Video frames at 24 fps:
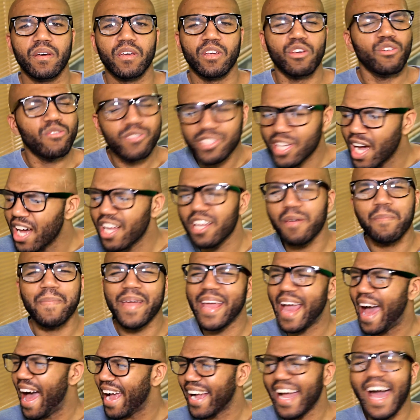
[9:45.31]
You telling
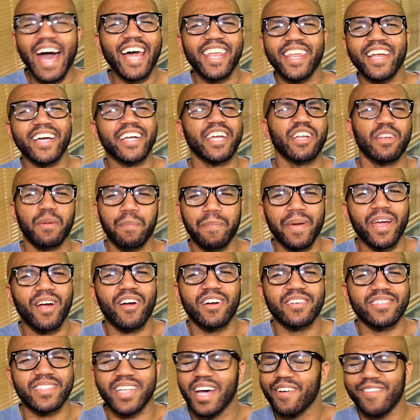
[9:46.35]
me I got to look in the
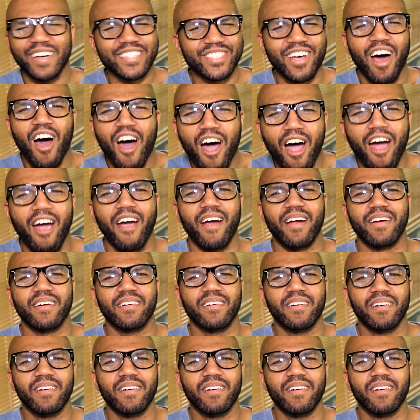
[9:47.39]
mirror and stuff? That's hard.